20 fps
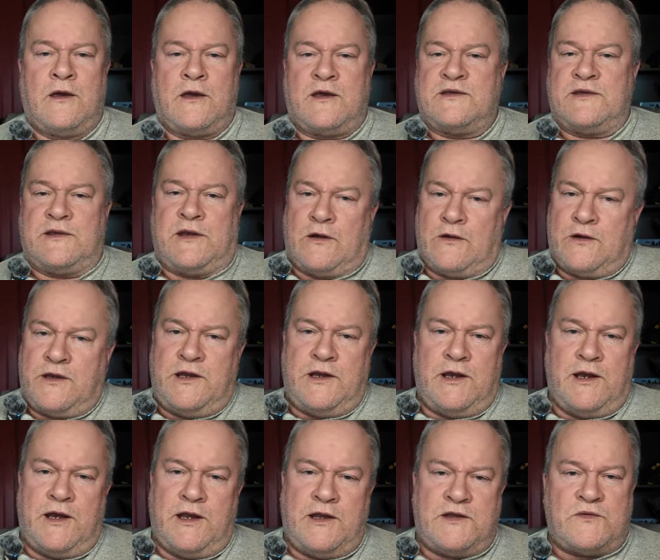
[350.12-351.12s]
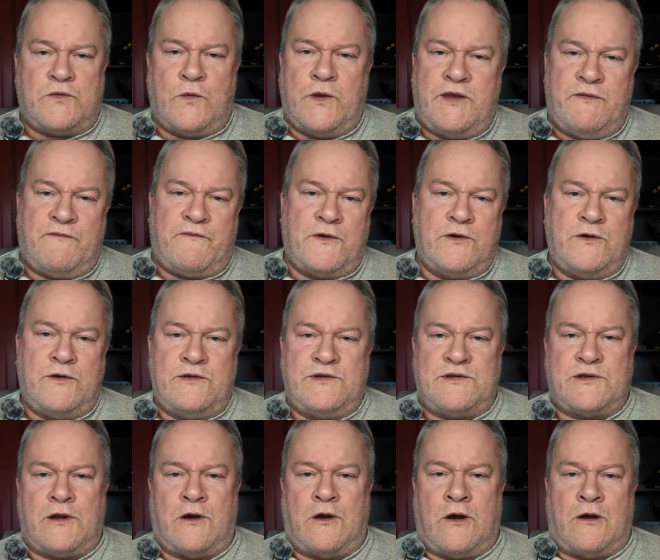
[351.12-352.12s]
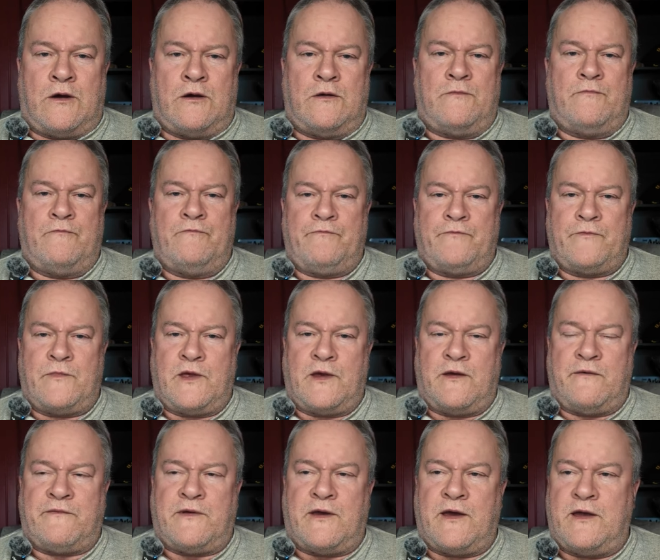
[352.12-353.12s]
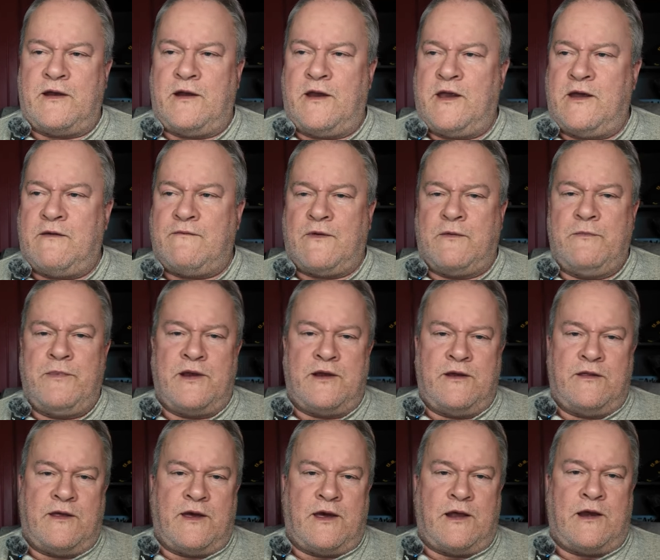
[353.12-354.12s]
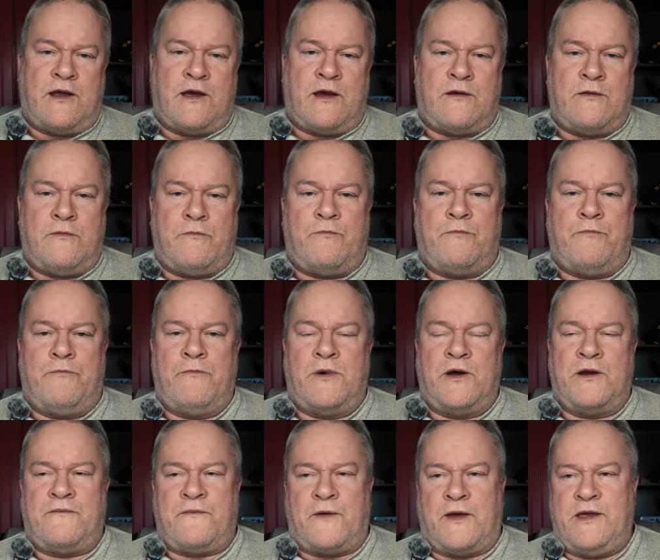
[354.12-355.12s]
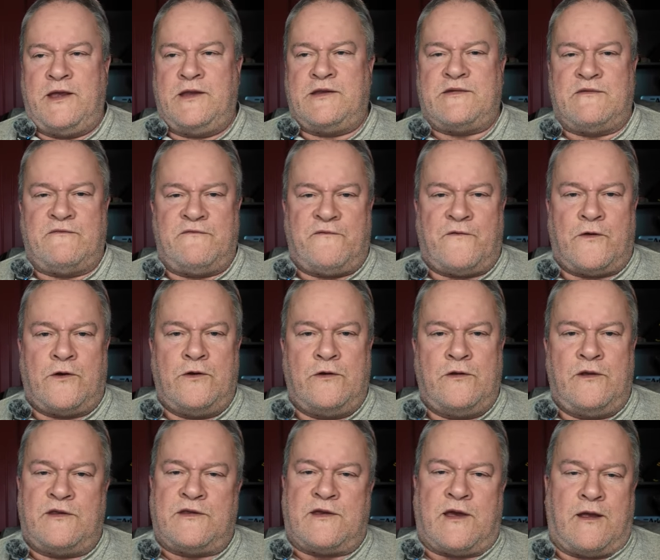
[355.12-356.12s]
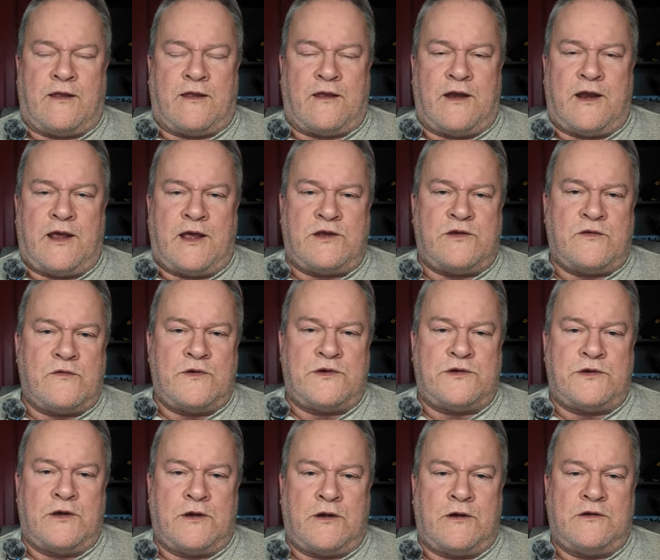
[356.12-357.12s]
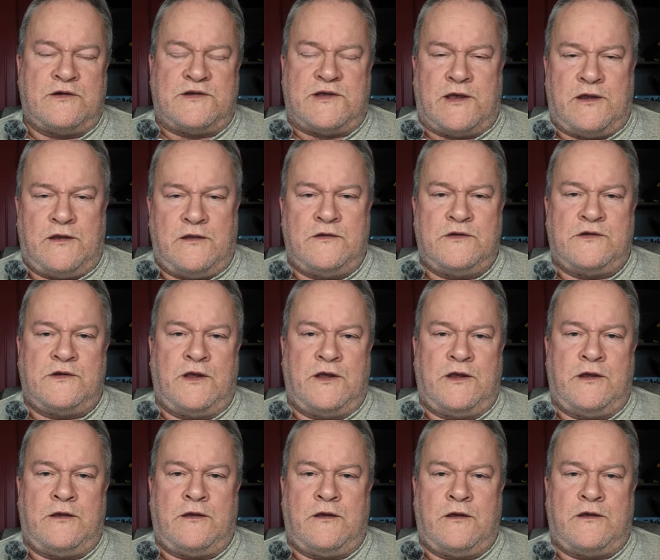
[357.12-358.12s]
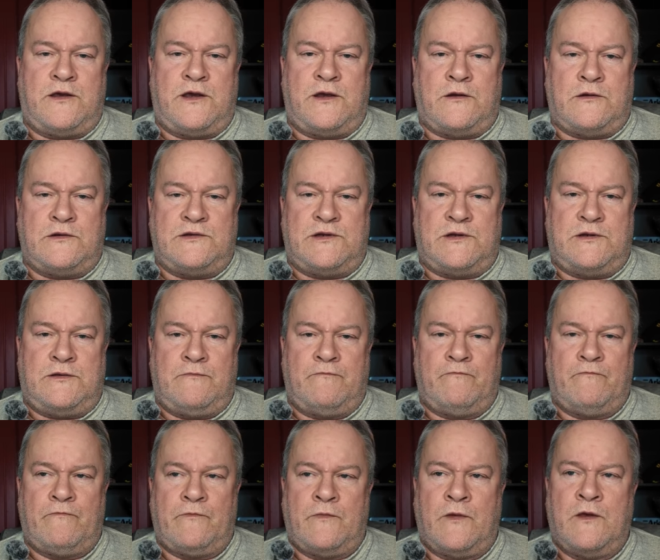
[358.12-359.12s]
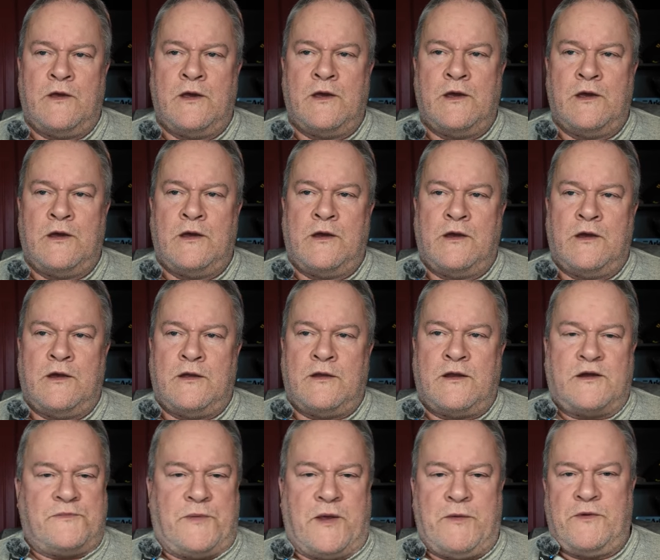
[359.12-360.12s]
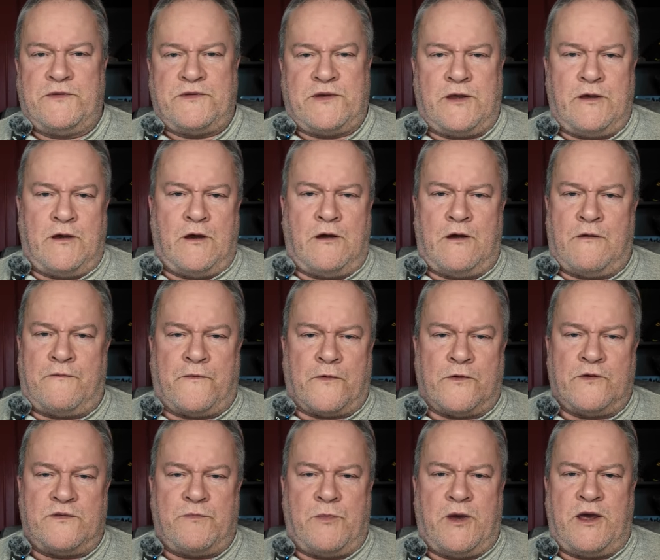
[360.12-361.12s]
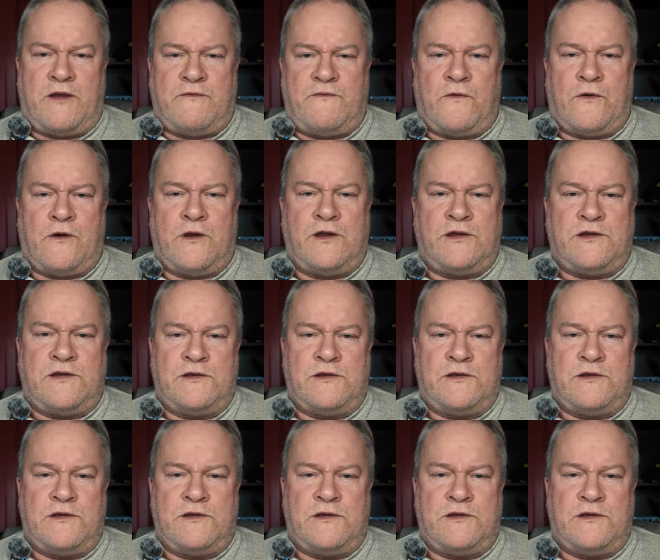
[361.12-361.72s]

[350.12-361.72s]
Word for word: because I don't eat any sweet foods at all. I've cut every bit of that out, but if I eat some fruit, it's got the natural sugars that usually cures it. There's people say, "Oh, fruit's bad for you